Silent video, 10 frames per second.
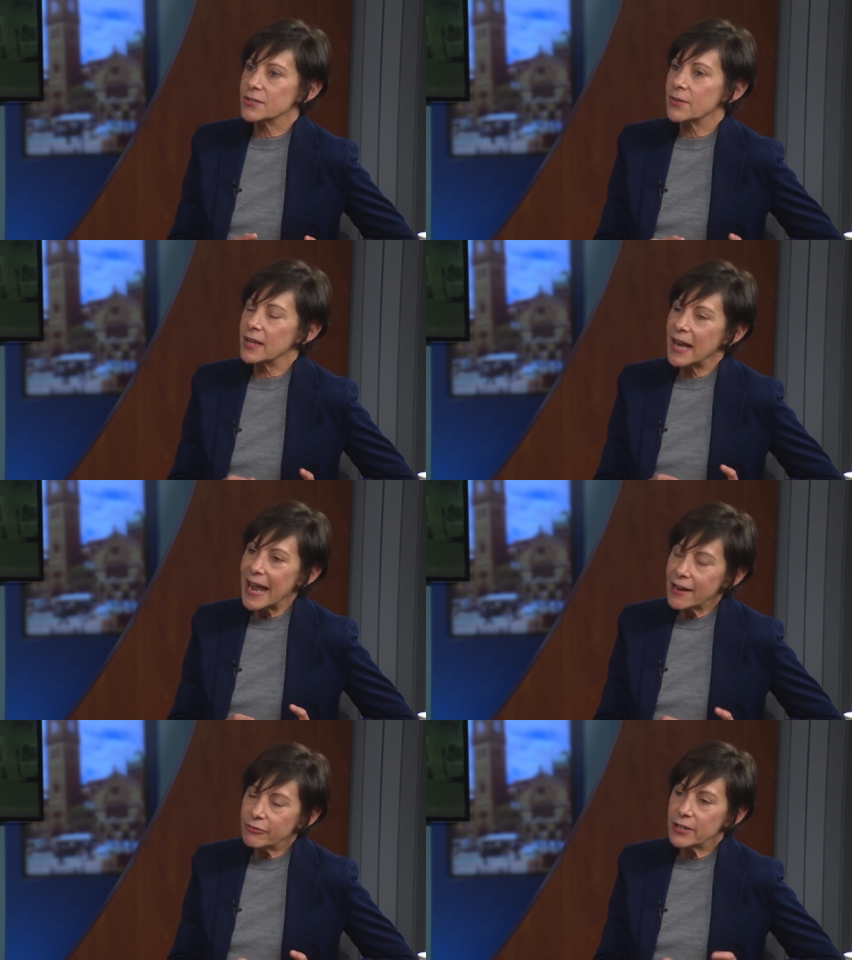so
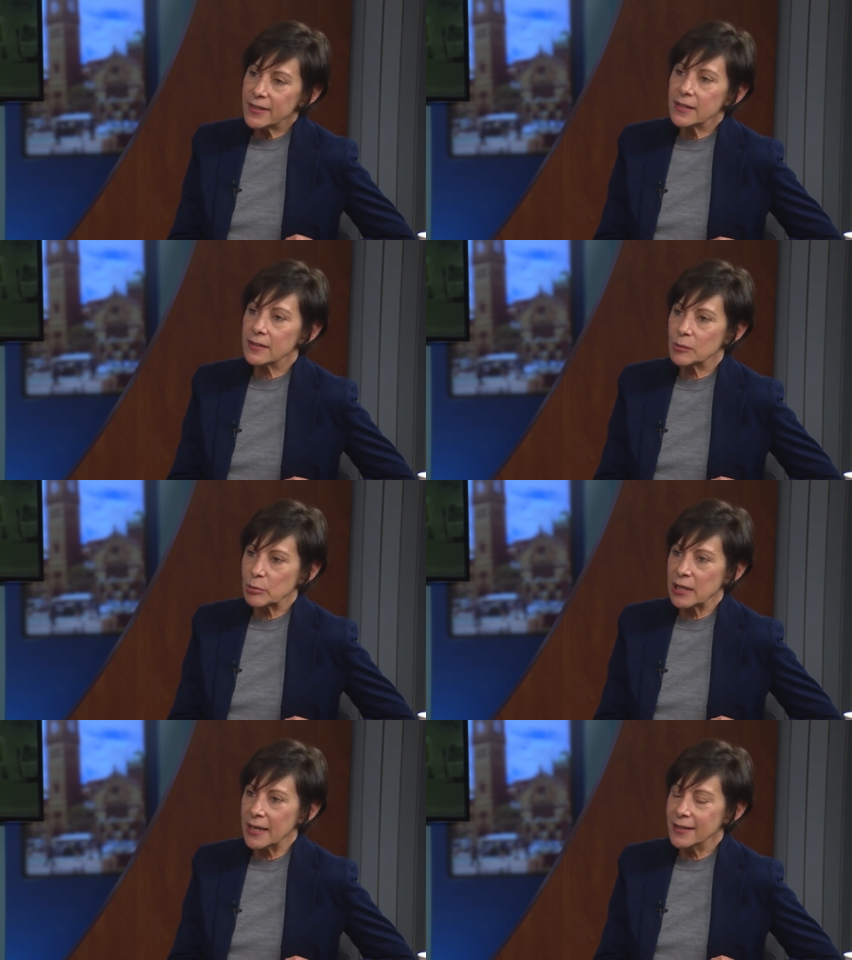that everything in the
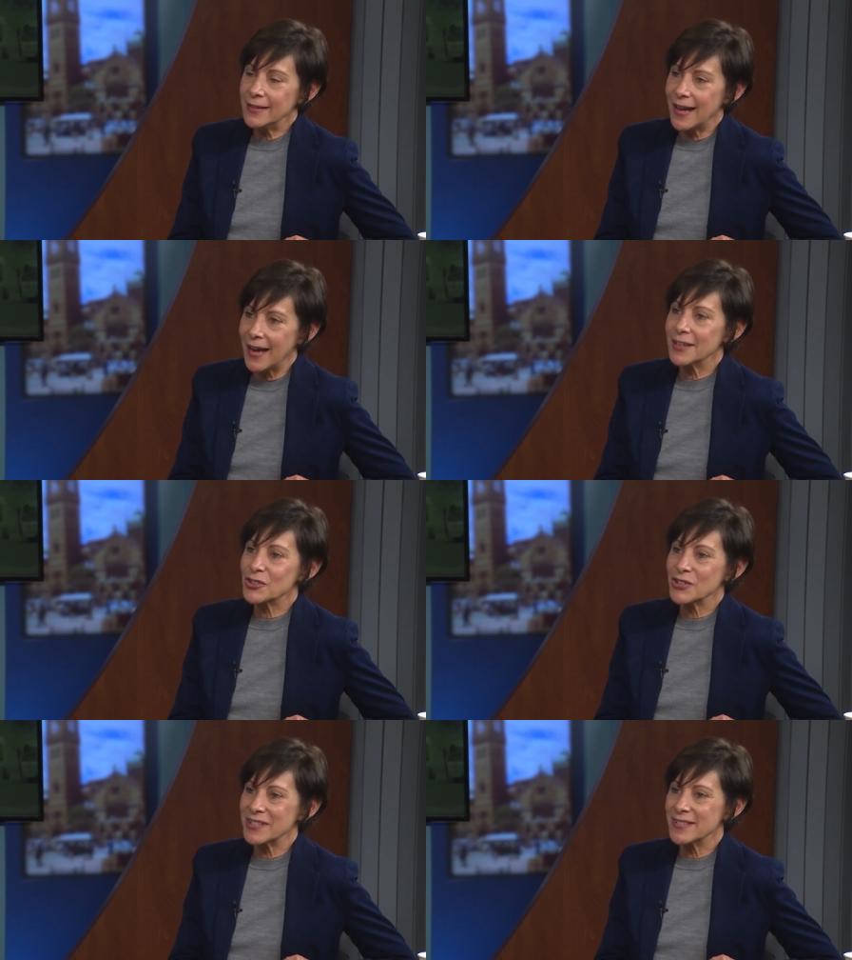plan
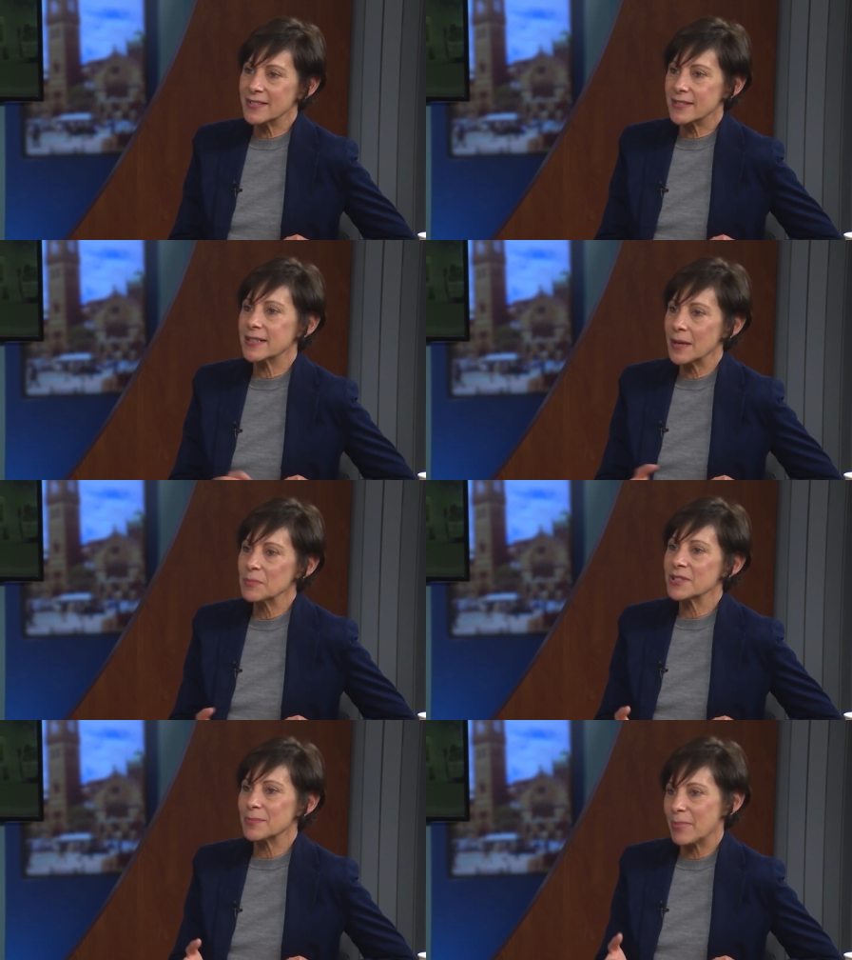actually
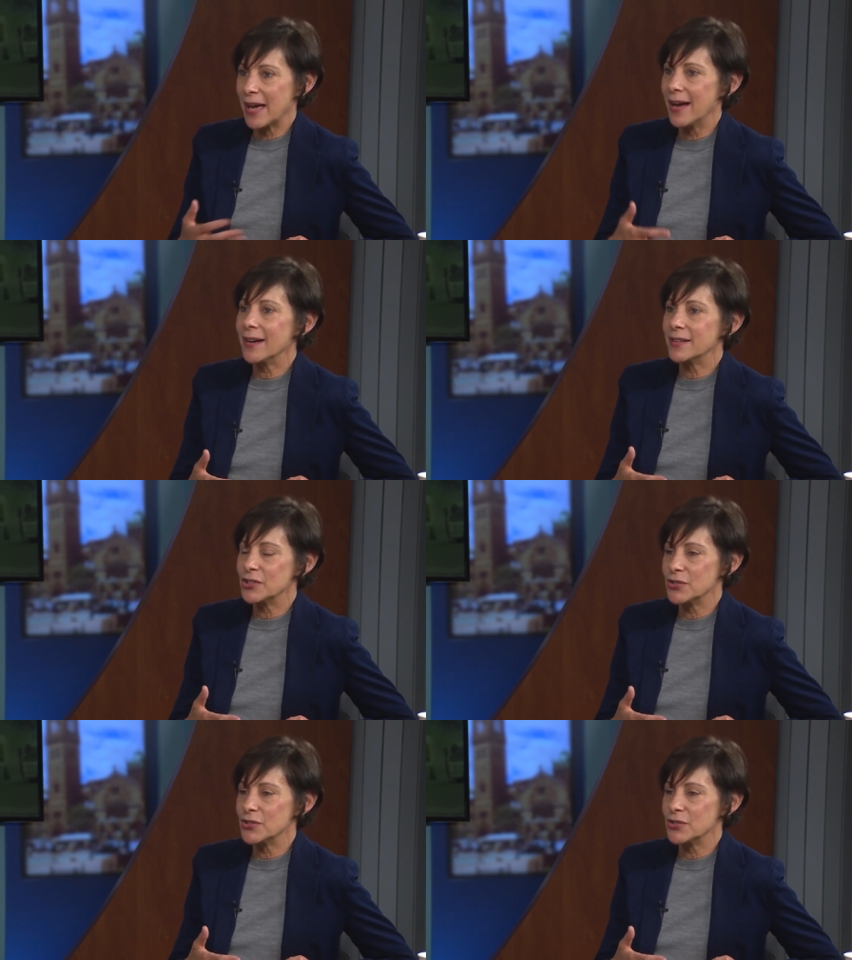stems back